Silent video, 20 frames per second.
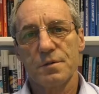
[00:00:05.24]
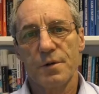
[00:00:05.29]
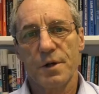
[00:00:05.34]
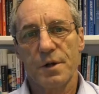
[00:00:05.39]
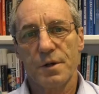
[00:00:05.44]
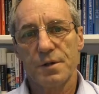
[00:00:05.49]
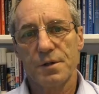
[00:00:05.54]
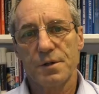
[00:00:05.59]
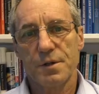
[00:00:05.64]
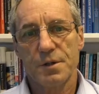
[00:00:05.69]
of
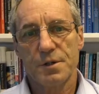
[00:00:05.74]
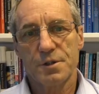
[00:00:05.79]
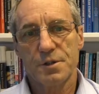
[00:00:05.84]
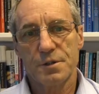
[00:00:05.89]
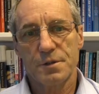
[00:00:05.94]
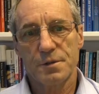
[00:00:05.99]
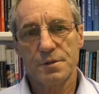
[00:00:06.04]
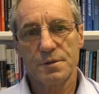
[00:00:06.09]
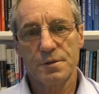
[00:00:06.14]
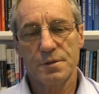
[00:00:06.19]

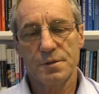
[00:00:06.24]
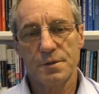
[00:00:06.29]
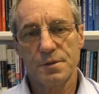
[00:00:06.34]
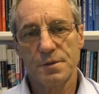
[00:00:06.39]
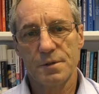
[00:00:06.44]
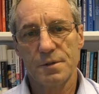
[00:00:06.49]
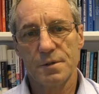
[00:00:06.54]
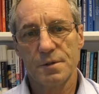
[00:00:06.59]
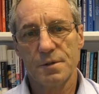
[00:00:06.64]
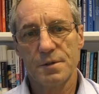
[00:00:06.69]
architecture,
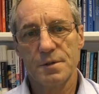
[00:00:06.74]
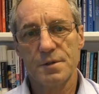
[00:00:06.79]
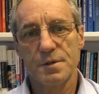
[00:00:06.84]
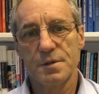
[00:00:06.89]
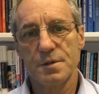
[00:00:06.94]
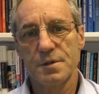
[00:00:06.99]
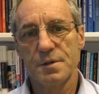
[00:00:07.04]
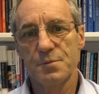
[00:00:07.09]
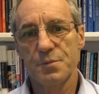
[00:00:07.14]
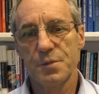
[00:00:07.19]

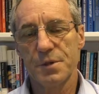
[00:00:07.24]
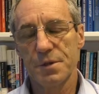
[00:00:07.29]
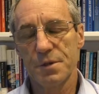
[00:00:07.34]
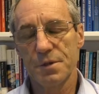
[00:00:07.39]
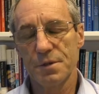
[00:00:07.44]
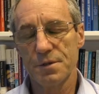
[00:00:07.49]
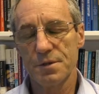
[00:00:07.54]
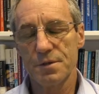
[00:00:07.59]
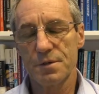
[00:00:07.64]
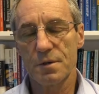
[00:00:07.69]

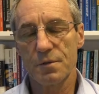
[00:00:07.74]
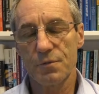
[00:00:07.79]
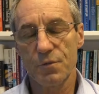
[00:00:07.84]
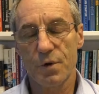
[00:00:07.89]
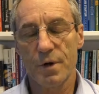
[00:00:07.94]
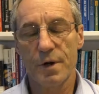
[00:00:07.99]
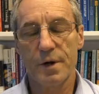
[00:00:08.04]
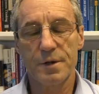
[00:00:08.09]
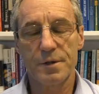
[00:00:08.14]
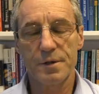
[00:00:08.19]
particularly
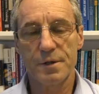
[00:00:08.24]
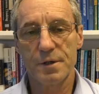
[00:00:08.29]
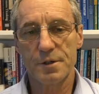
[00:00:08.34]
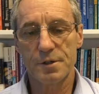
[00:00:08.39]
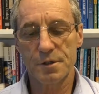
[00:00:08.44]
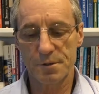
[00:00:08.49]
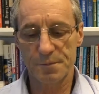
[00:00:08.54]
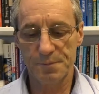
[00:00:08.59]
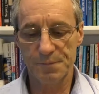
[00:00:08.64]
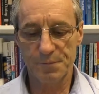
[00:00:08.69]
software
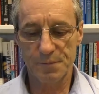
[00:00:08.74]
architecture?